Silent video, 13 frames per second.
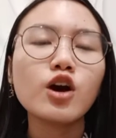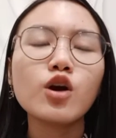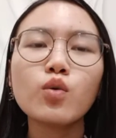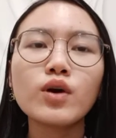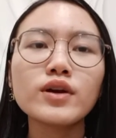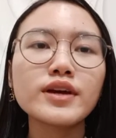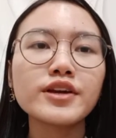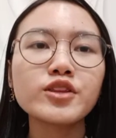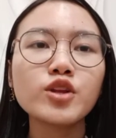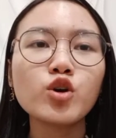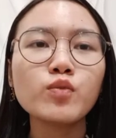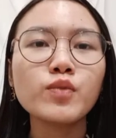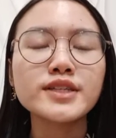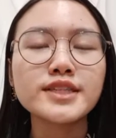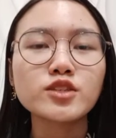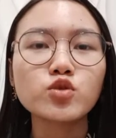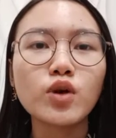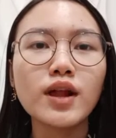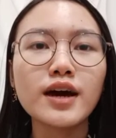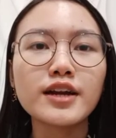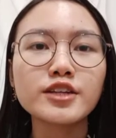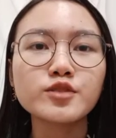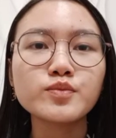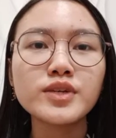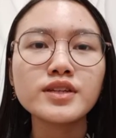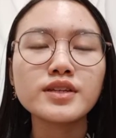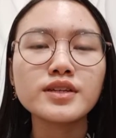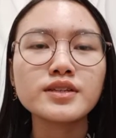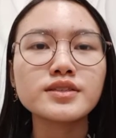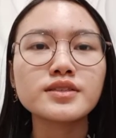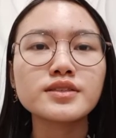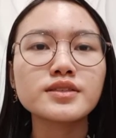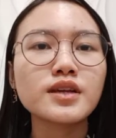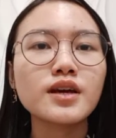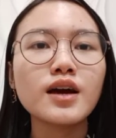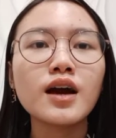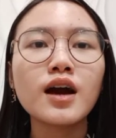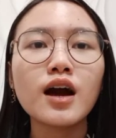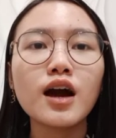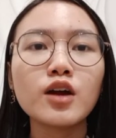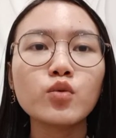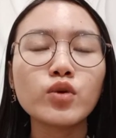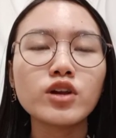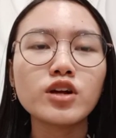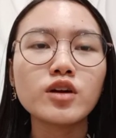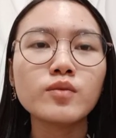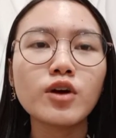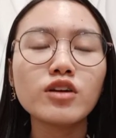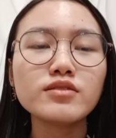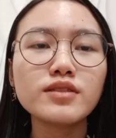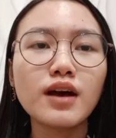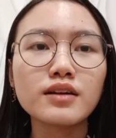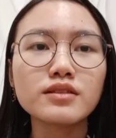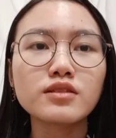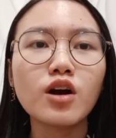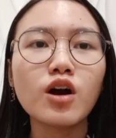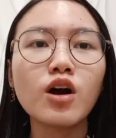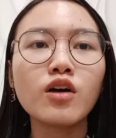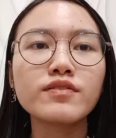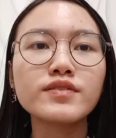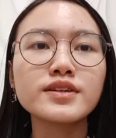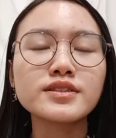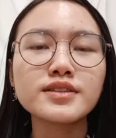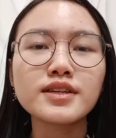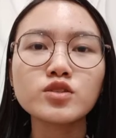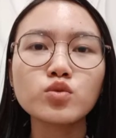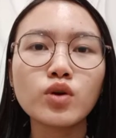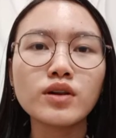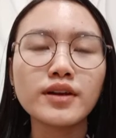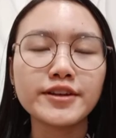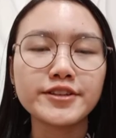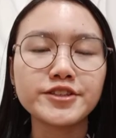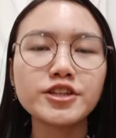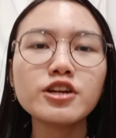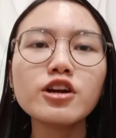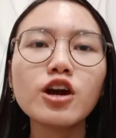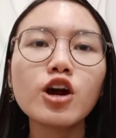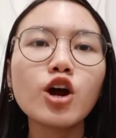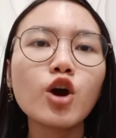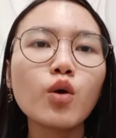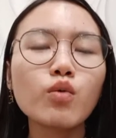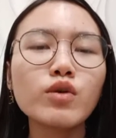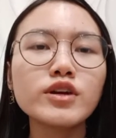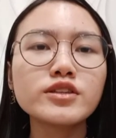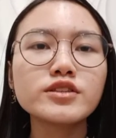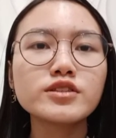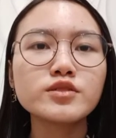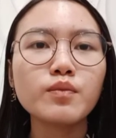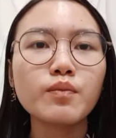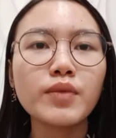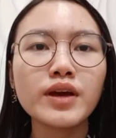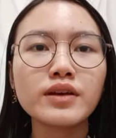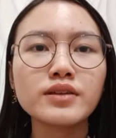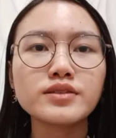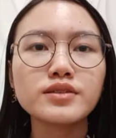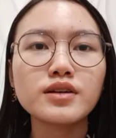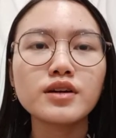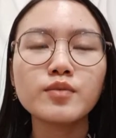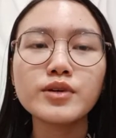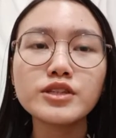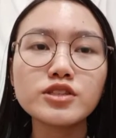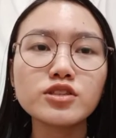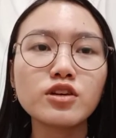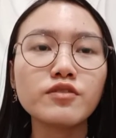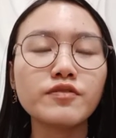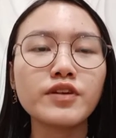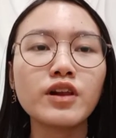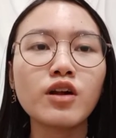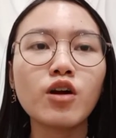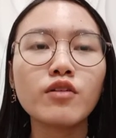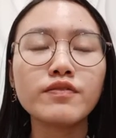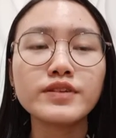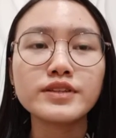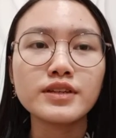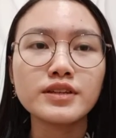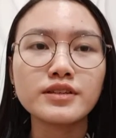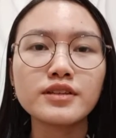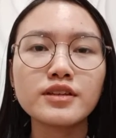what I know about sexual harassment is unwelcome conduct of a sexual nature which makes a person feel offended,